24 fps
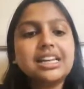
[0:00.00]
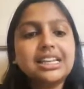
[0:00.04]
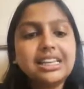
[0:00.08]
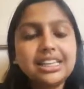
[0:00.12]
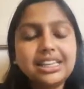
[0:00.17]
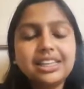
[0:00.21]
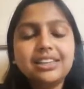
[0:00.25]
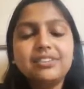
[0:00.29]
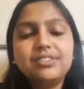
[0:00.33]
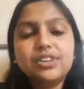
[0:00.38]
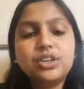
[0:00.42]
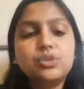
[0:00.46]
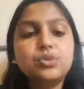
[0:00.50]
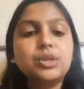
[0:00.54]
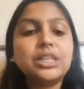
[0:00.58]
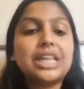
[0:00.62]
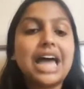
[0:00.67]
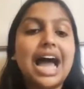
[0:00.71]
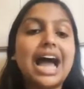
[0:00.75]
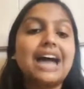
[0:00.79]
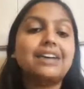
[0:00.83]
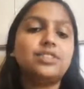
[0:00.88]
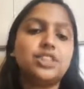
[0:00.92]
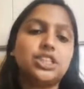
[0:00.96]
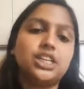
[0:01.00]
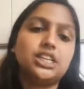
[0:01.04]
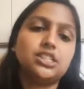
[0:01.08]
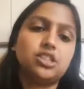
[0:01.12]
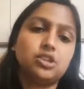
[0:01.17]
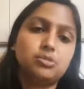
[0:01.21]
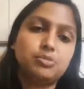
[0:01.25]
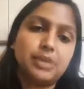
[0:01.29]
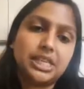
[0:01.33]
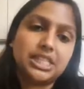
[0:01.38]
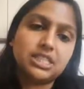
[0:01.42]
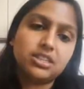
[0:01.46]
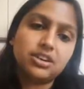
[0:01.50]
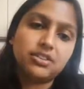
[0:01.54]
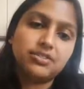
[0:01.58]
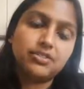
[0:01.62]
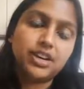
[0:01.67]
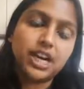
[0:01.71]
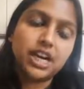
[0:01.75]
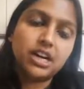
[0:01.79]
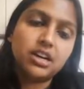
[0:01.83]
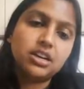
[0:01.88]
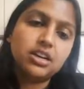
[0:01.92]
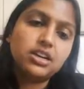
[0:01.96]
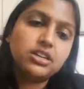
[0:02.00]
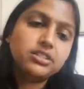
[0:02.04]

even when the advertiser bids are fair.